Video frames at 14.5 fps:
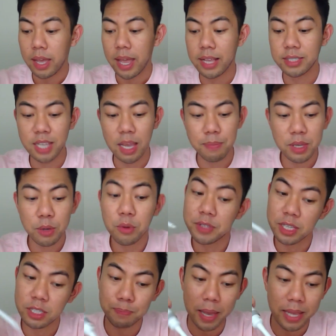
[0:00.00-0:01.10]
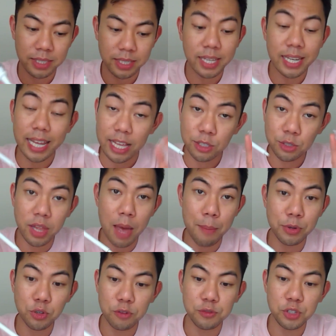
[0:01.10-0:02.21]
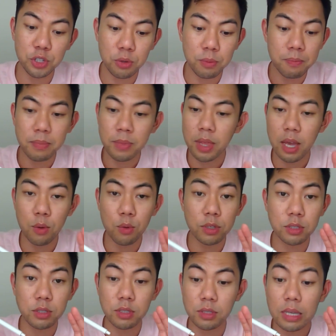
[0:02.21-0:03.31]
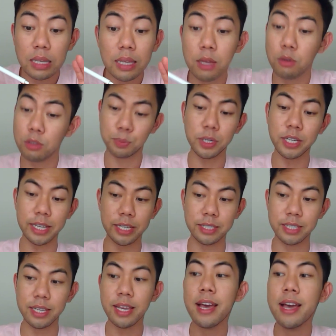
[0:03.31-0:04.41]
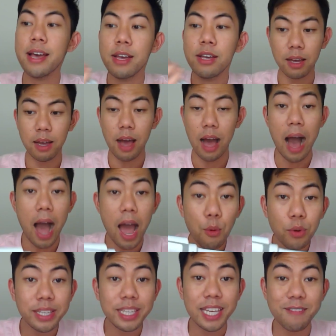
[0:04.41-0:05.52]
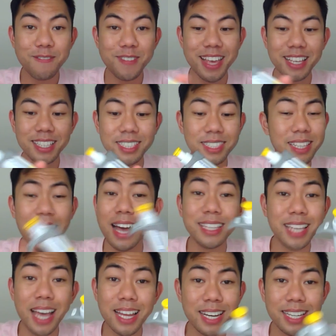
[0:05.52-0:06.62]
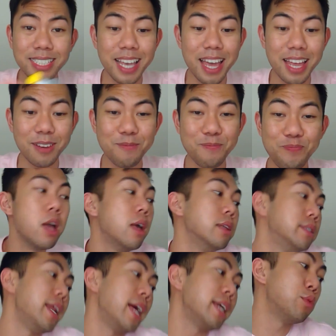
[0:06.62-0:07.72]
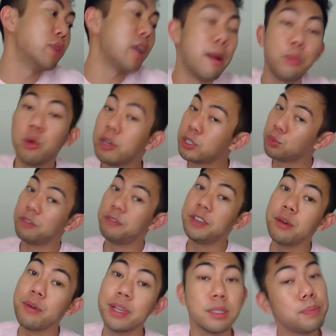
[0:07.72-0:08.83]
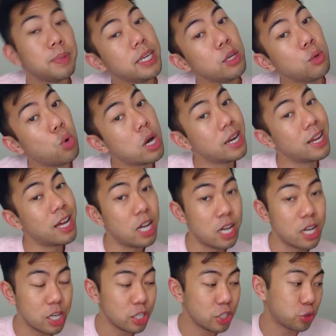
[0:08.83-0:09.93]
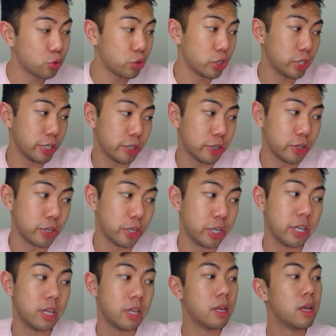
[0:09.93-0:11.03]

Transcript: And same thing with dispensing it into the Eppendorf tube. It was pretty easy. I would give this a 10 out of 10. The next one I'm going to review is a P100.